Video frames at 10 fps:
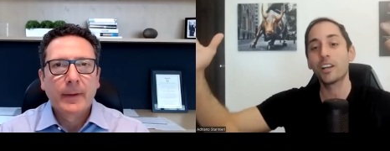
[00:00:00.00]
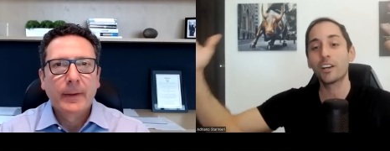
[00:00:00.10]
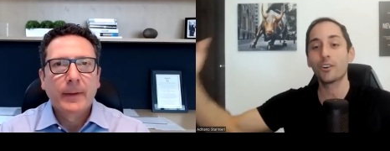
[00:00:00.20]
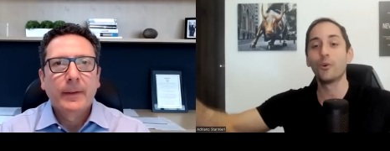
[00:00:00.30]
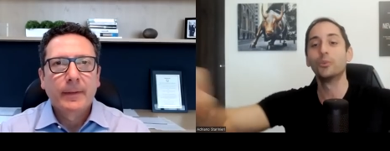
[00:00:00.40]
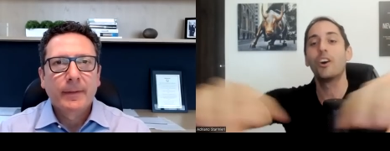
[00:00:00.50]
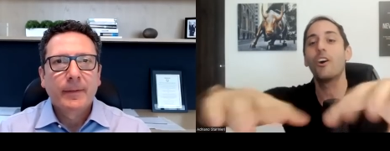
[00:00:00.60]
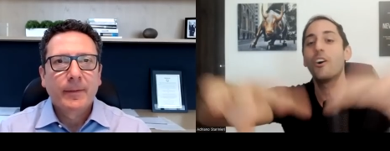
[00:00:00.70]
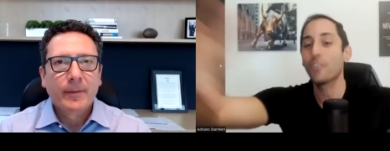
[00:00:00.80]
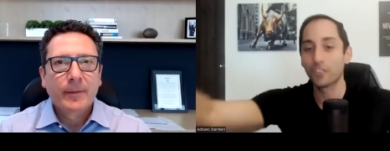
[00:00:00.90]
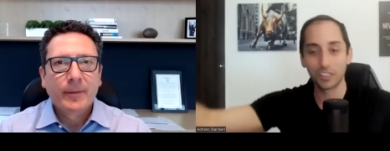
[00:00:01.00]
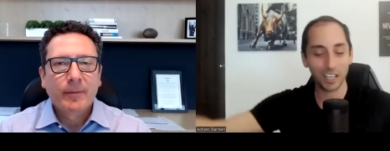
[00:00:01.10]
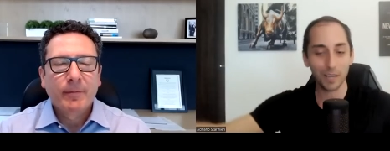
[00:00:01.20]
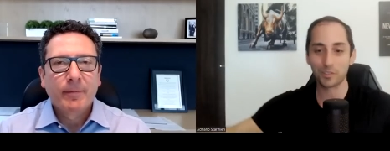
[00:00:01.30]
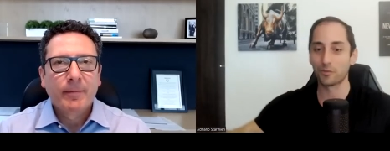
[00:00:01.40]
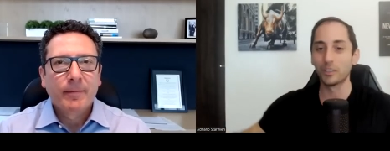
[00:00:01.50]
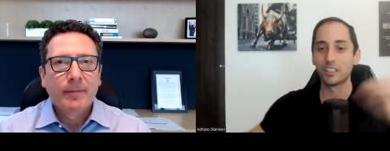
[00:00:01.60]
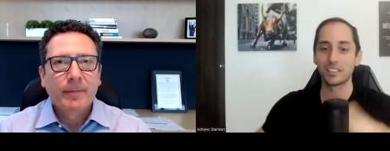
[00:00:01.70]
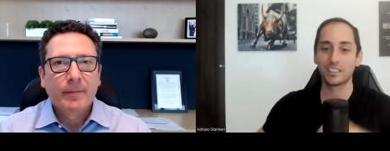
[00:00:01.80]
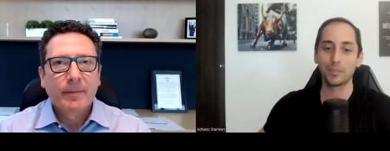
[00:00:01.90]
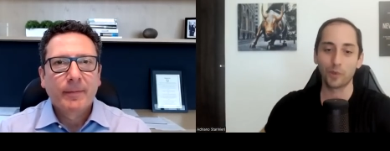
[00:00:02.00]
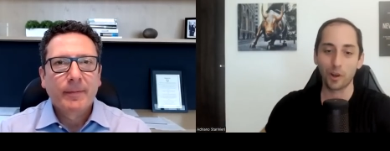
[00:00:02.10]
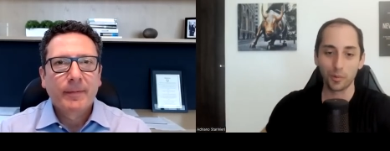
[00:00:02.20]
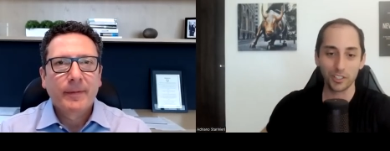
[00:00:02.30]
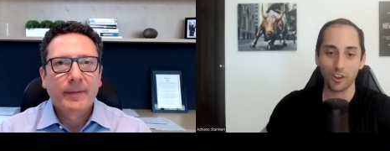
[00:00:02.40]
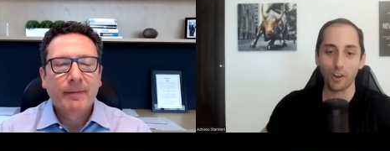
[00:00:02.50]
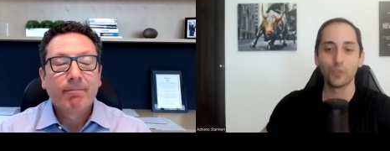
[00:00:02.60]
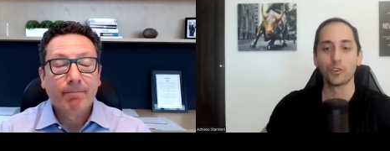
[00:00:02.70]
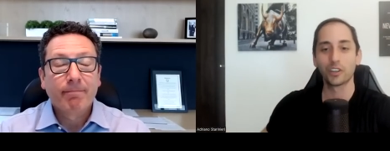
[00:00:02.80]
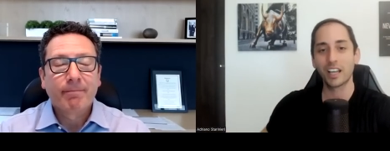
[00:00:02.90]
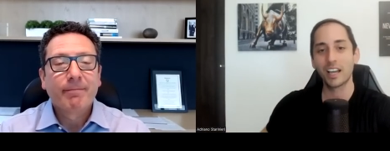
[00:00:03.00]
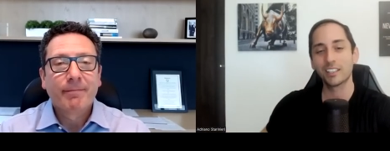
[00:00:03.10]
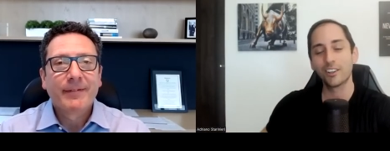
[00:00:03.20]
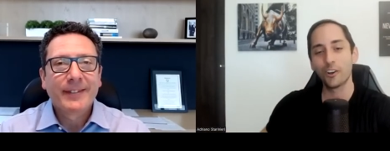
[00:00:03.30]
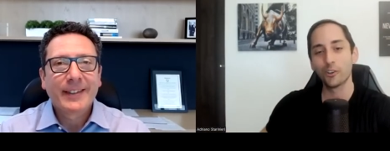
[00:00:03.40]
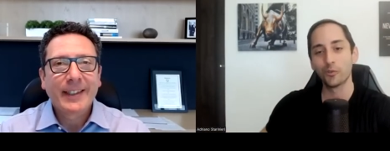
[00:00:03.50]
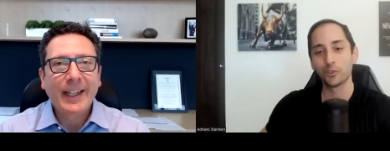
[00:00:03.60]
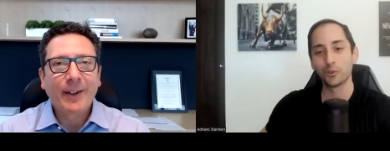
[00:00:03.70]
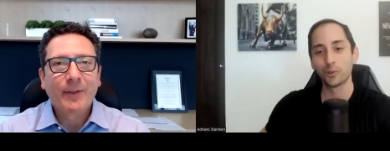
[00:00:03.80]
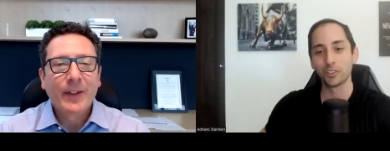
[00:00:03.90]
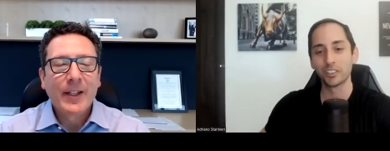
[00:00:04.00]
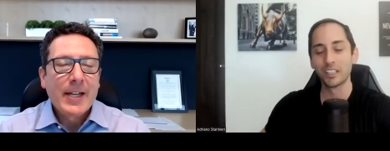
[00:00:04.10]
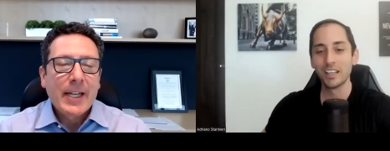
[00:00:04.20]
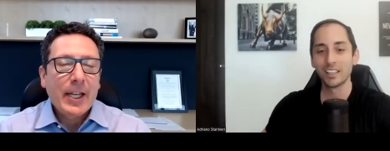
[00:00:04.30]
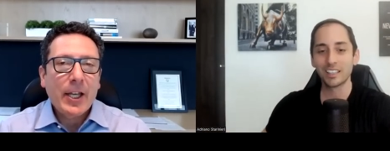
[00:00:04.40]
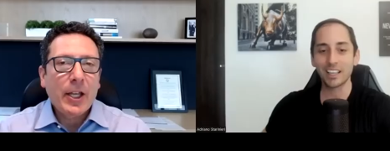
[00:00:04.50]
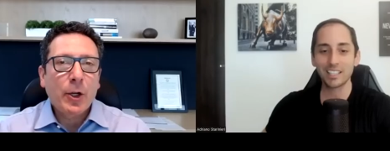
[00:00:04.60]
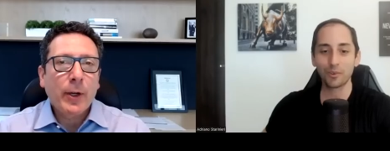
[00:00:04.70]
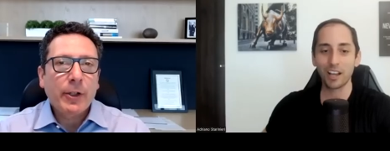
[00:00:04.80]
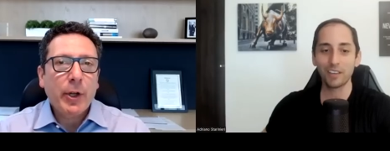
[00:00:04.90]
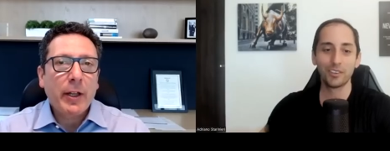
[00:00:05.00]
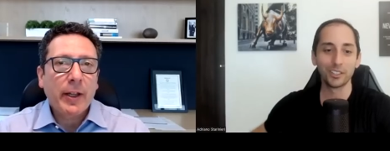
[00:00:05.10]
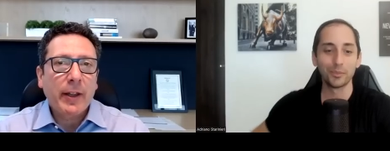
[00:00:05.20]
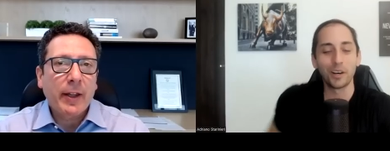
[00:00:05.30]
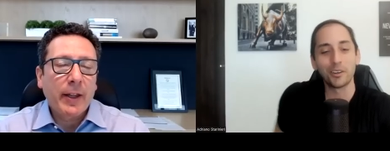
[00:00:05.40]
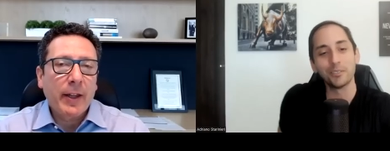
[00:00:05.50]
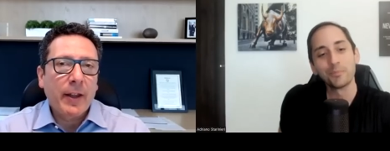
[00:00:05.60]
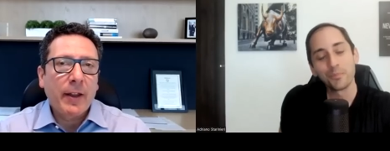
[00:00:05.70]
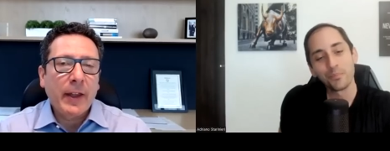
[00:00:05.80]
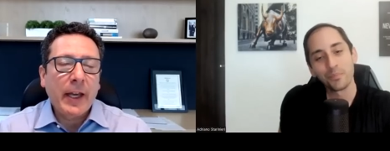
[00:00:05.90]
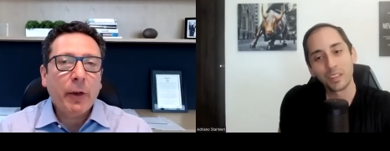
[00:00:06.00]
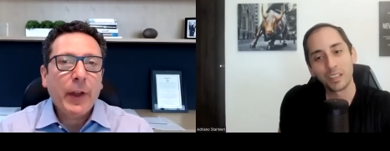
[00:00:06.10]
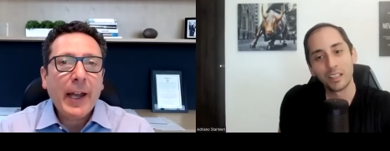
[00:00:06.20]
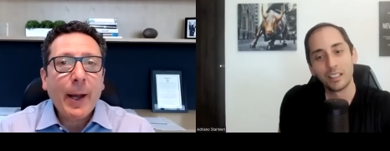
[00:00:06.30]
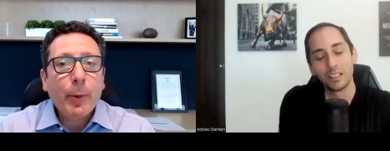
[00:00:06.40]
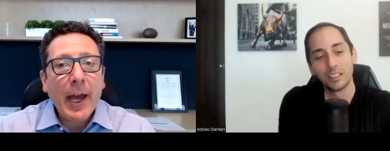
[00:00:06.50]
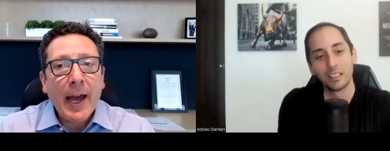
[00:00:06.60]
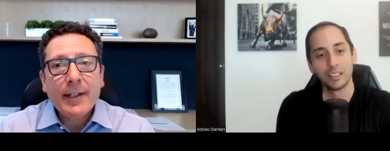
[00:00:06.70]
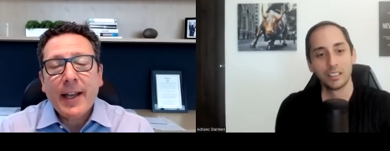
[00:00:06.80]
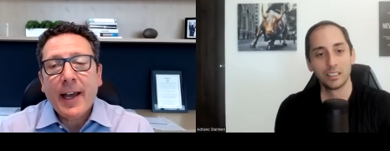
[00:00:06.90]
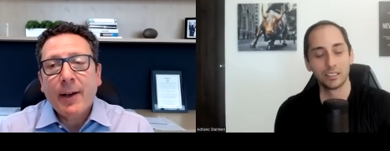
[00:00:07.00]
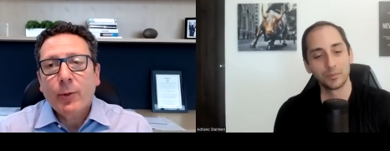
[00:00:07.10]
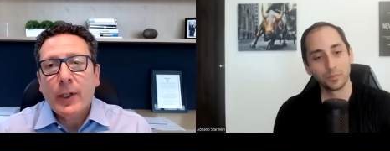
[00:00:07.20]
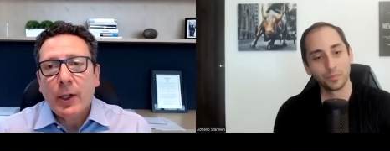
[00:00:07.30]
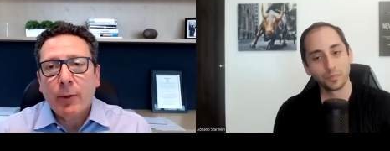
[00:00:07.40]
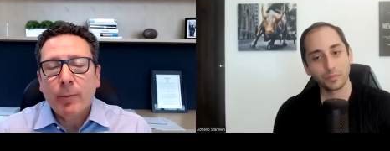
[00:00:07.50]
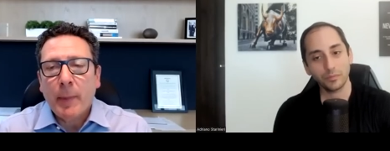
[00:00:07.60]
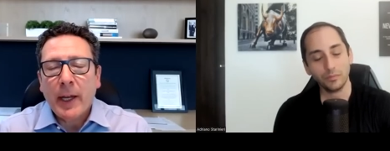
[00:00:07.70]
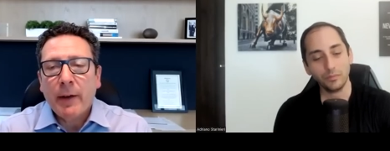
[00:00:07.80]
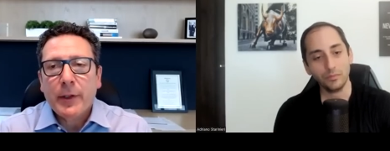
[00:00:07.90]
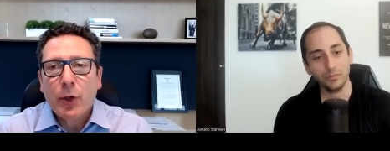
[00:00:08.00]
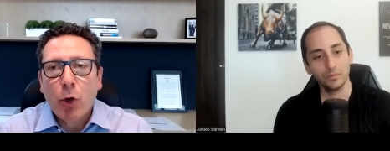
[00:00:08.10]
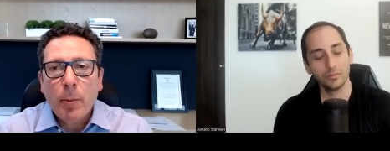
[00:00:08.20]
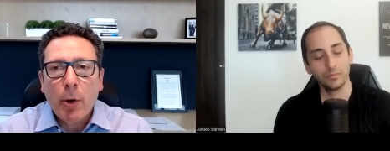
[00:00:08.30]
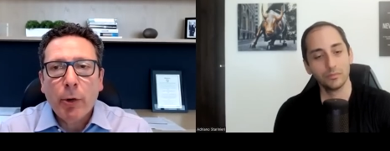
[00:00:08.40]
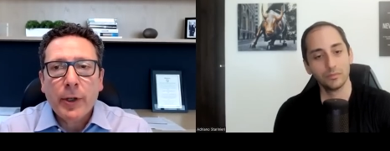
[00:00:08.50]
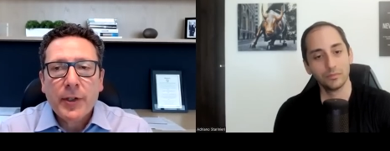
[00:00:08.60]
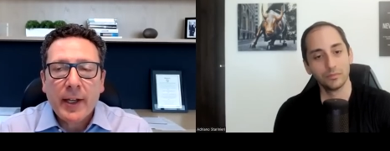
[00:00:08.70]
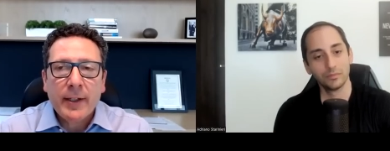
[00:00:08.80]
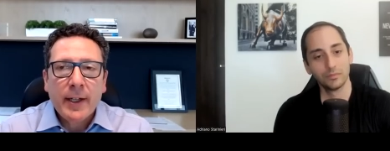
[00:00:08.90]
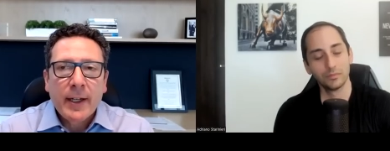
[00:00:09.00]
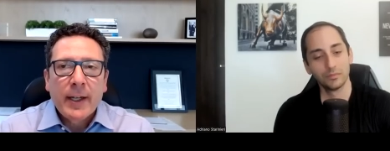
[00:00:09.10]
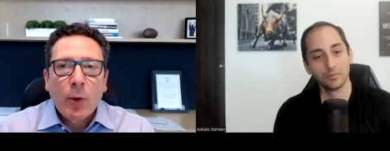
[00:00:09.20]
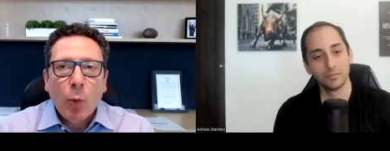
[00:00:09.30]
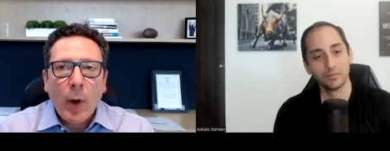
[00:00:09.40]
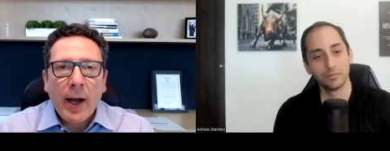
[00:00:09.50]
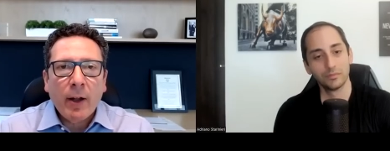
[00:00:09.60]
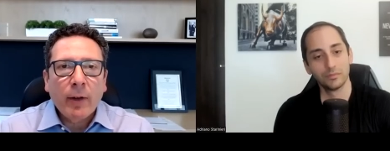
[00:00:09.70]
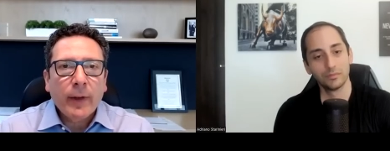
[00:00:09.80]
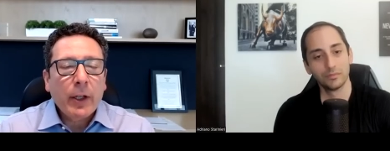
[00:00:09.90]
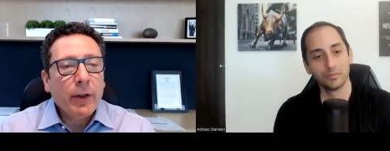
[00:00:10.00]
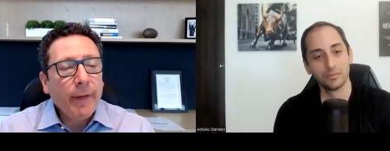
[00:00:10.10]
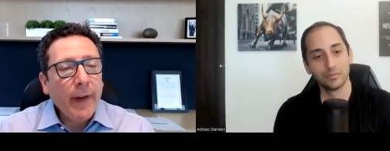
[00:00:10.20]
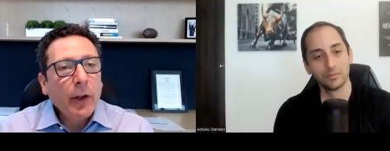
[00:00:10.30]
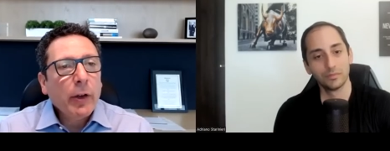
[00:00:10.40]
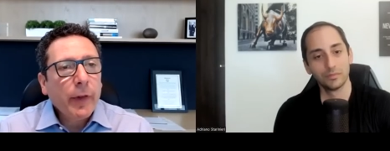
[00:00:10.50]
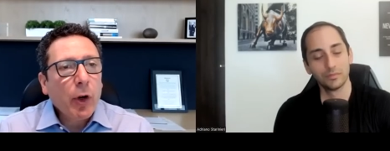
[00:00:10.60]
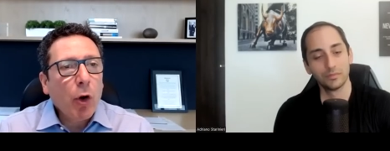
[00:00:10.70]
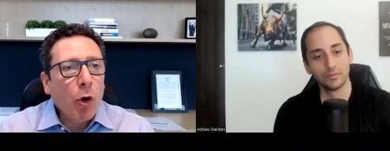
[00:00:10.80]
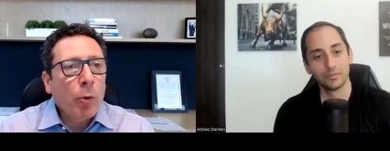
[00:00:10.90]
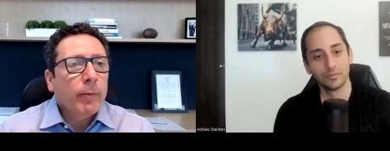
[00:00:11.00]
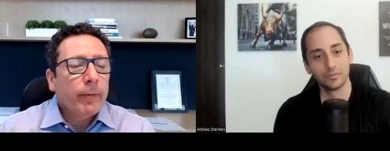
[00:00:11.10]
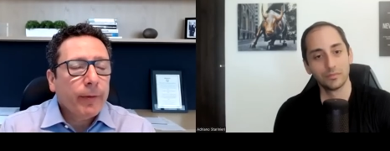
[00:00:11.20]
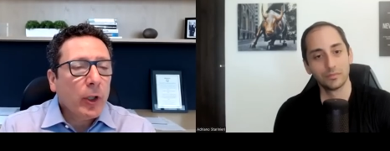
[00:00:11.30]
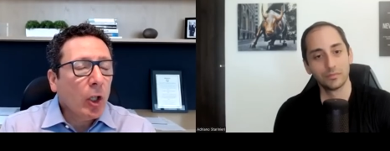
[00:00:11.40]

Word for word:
Speaker 1: not own all types of real estate properties all over Canada, all over yep. the world? That's you how I feel about it.
Speaker 2: The other thing I would add is that you know many of us are homeowners, and while you know the value of your home for a